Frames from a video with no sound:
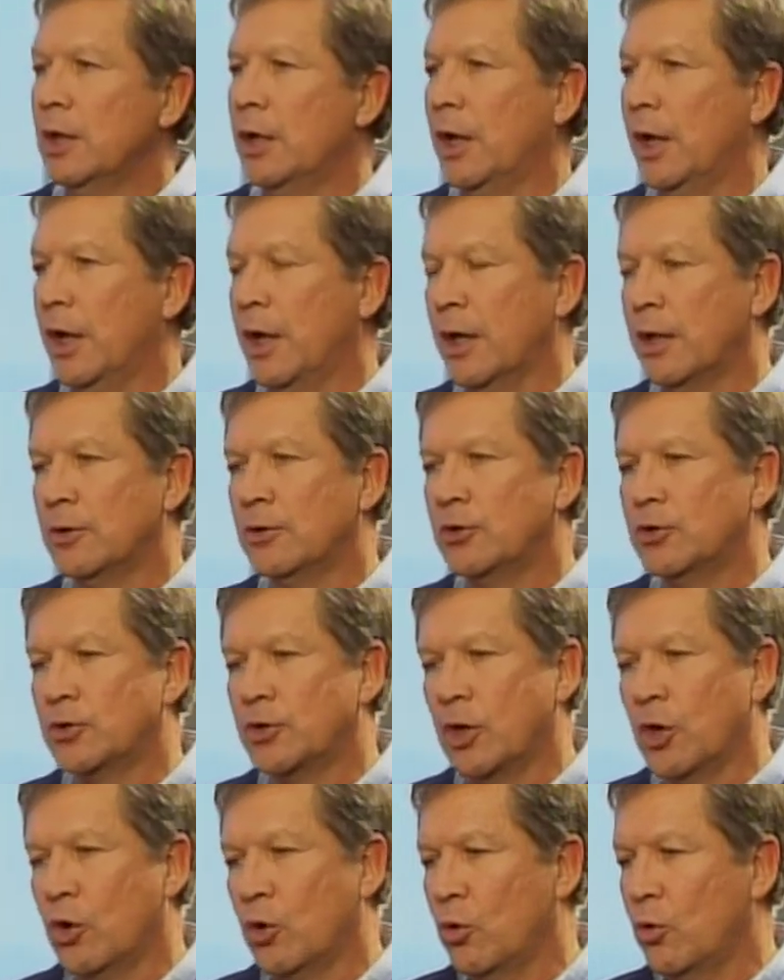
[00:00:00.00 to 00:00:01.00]
And
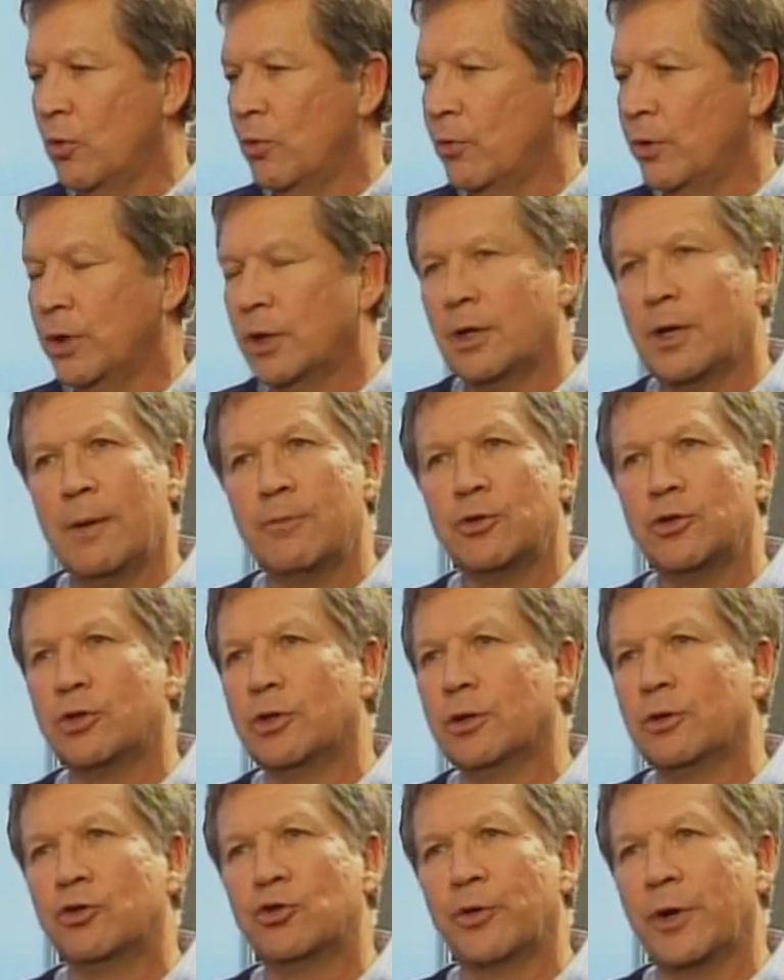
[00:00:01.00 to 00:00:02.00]
so when it comes
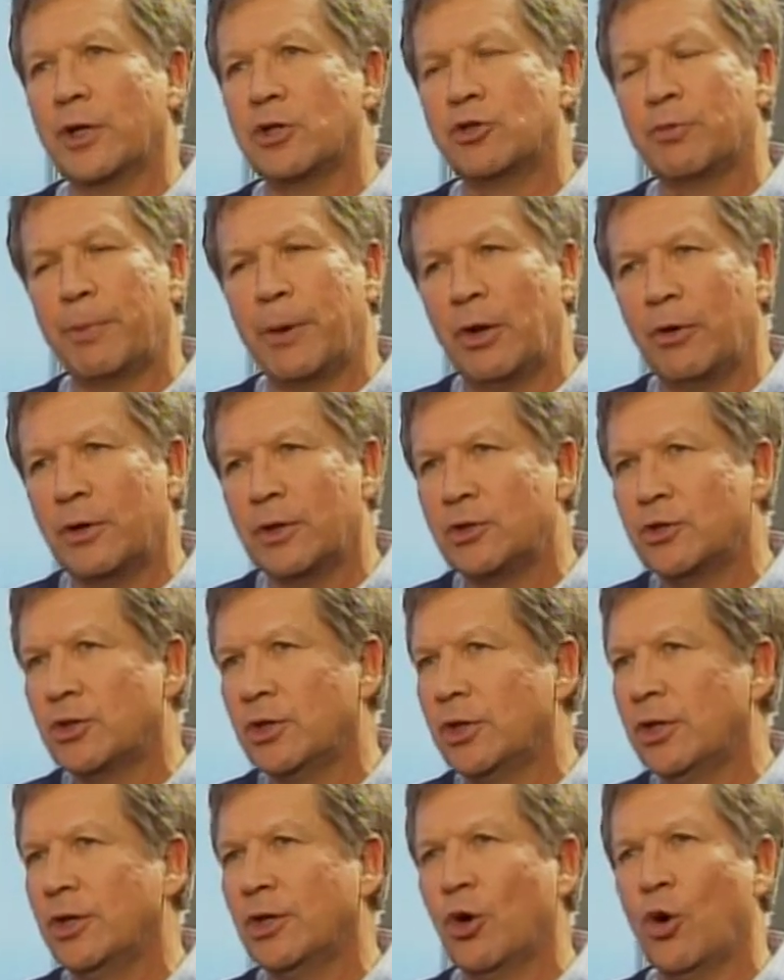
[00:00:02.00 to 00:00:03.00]
to
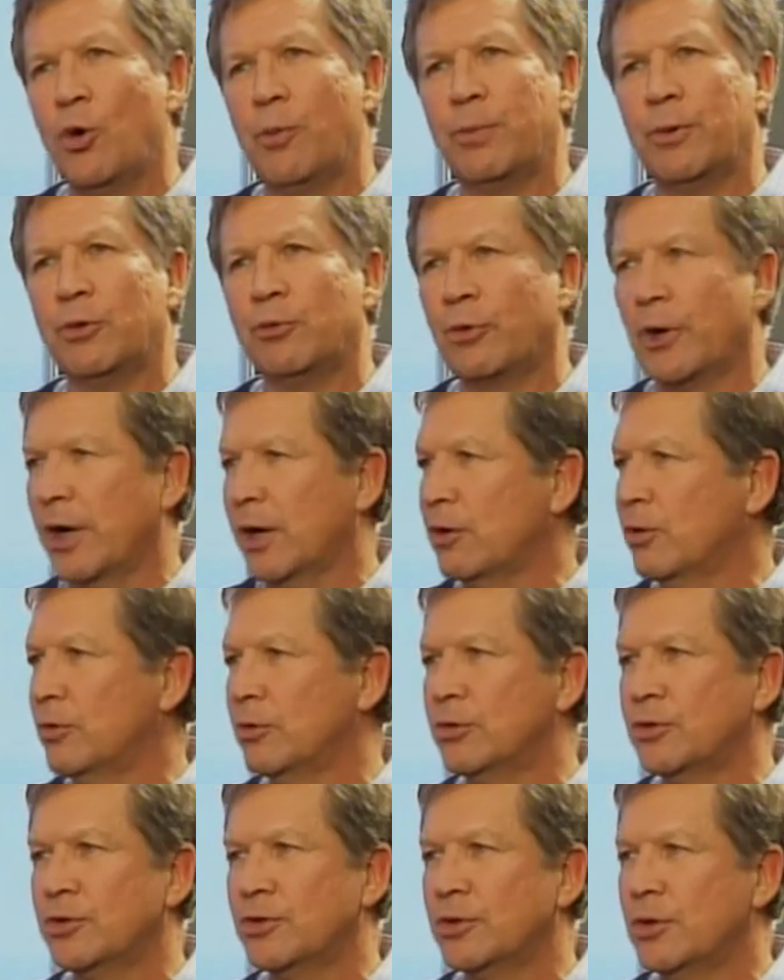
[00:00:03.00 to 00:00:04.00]
transparency, open
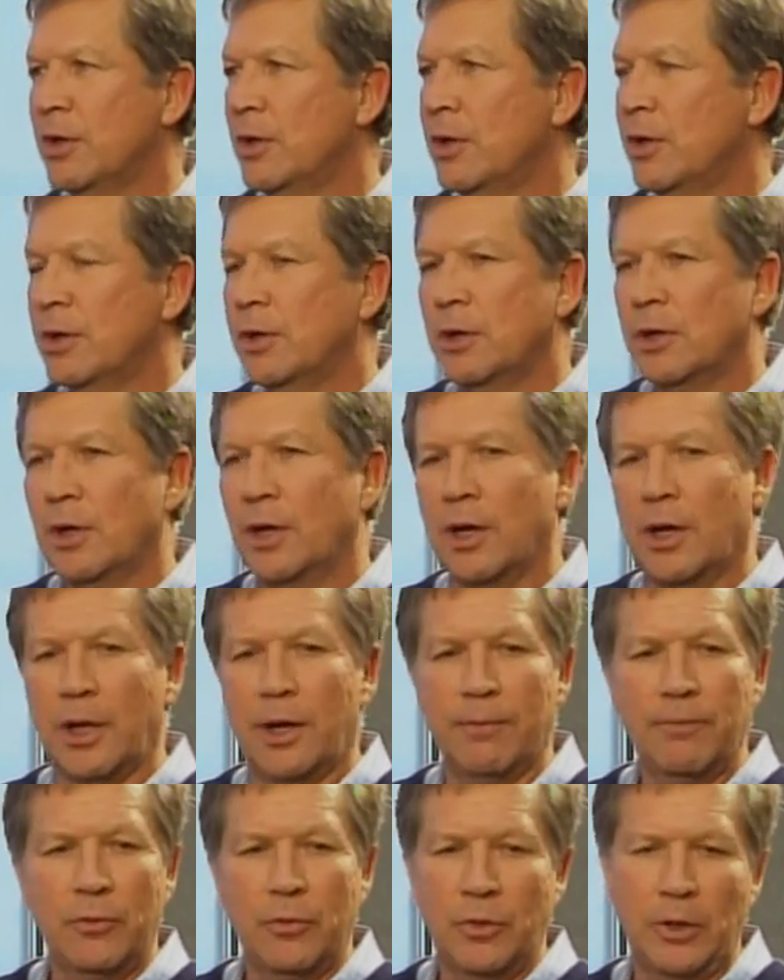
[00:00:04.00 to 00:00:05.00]
records,
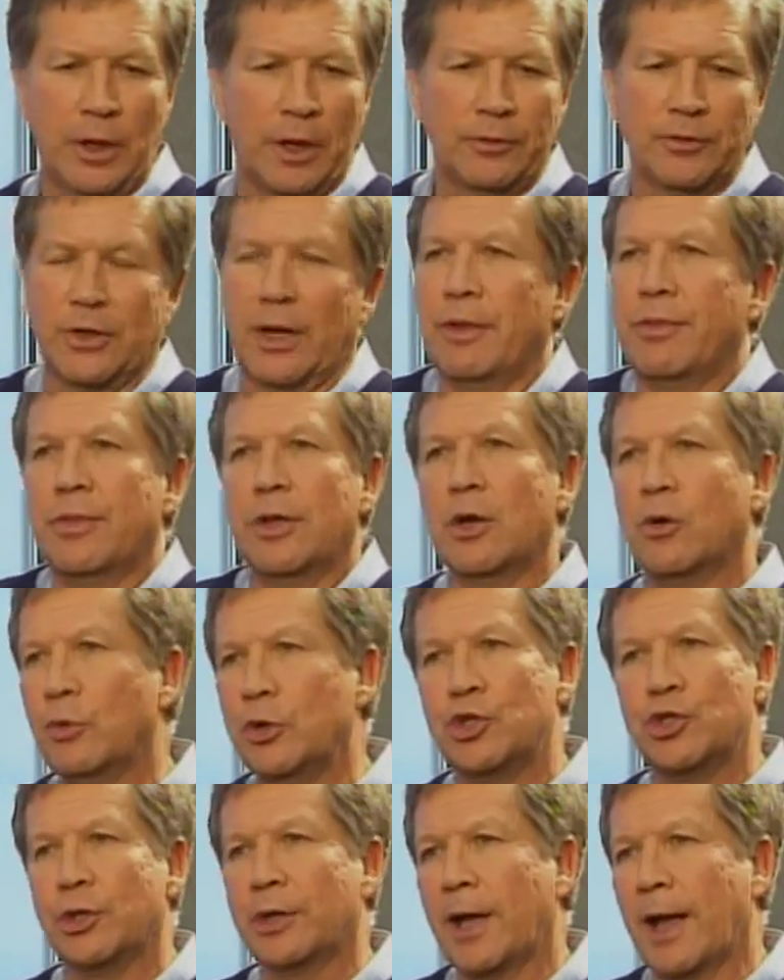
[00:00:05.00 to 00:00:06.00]
yes, I think
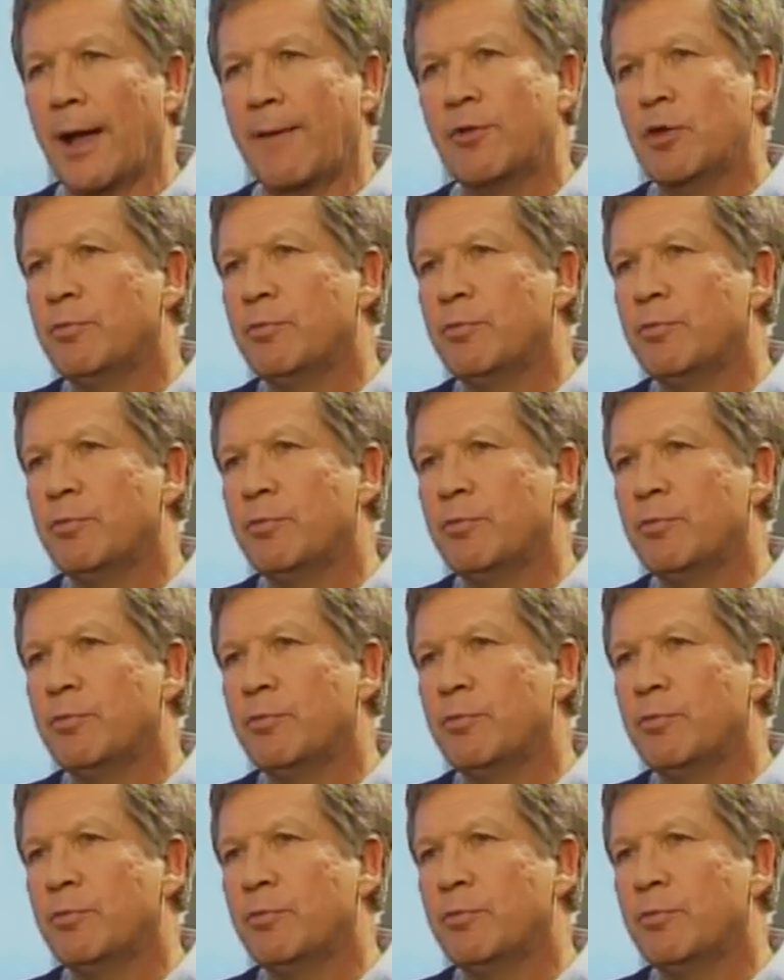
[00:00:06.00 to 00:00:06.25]
we should have